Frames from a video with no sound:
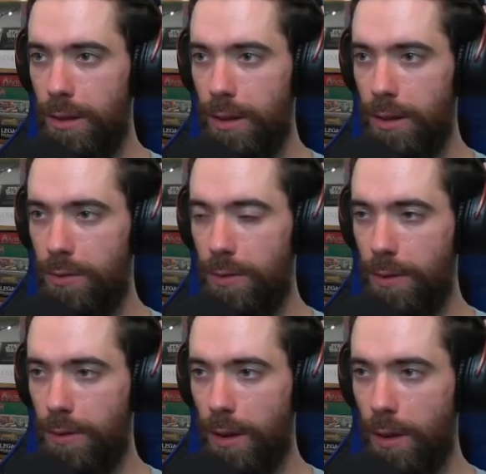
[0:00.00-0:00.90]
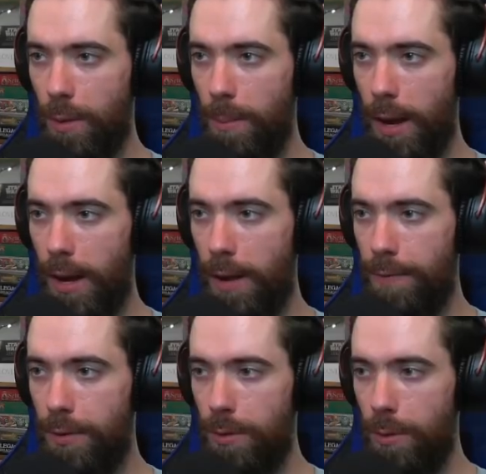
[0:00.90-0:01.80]
Interesting, we might
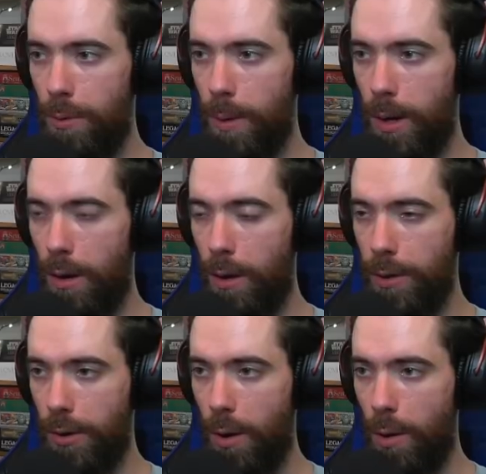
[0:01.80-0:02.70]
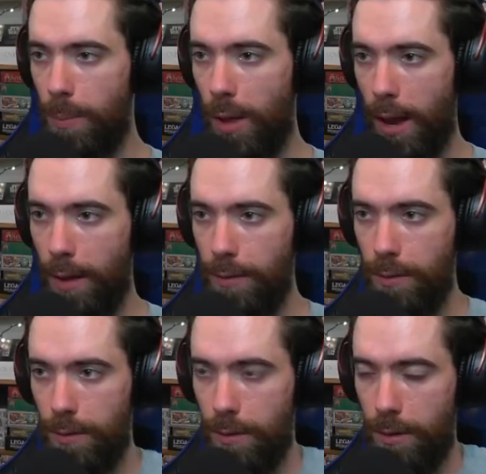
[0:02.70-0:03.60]
have to alter our
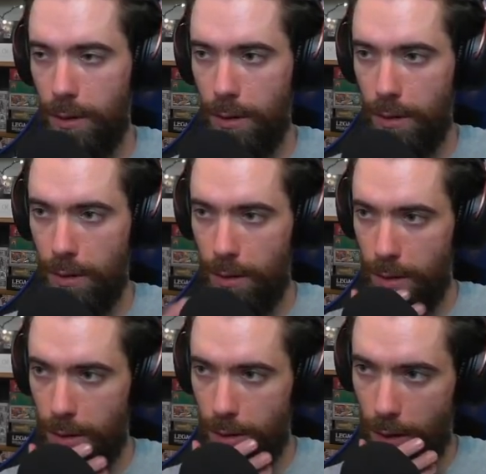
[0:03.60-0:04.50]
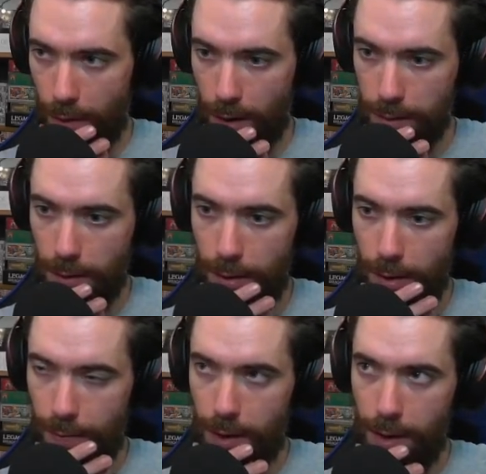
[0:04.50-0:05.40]
plans. If Onslaught or
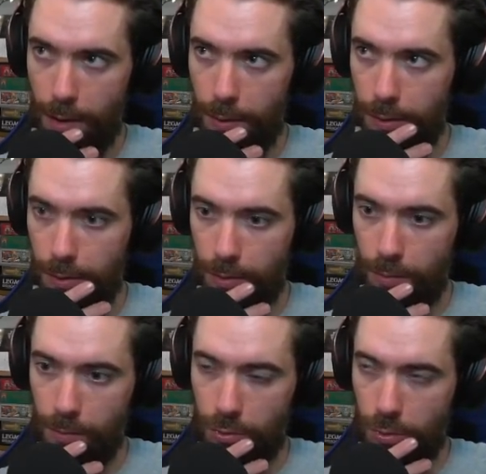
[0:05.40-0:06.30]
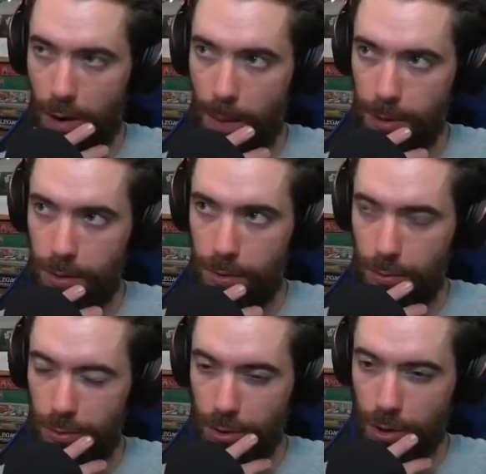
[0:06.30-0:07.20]
Devil Dino is dropped to
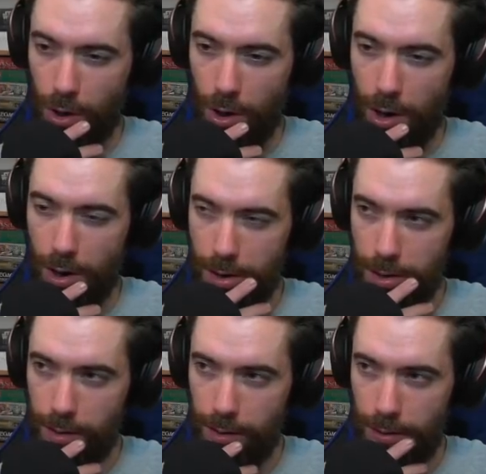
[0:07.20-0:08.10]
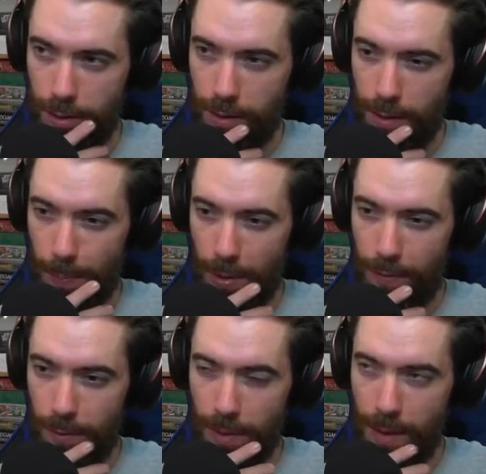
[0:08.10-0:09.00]
Sakar, a
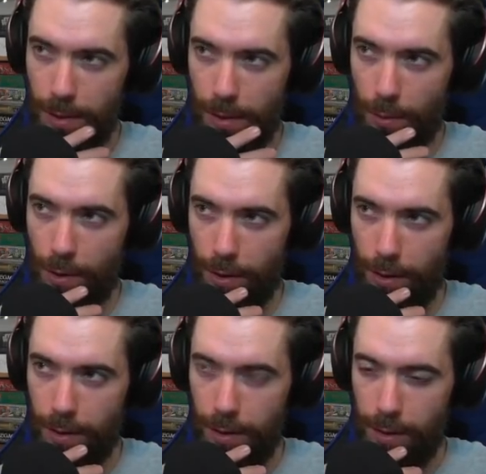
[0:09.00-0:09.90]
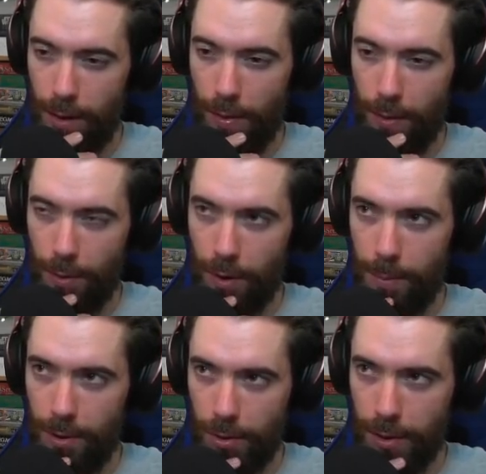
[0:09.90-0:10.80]
pivot may be in order, and then we're going to
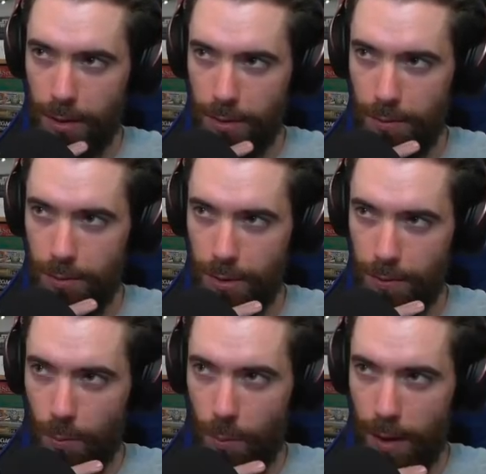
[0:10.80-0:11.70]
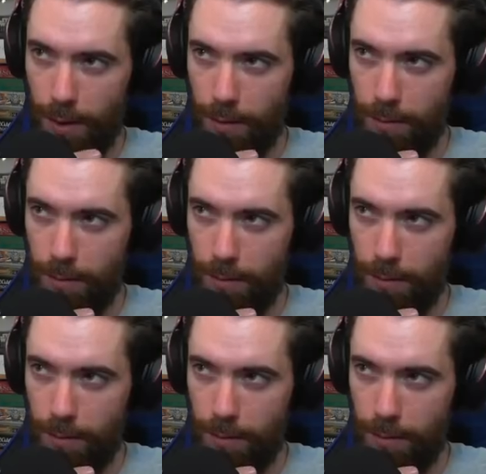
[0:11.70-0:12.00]
be looking to just win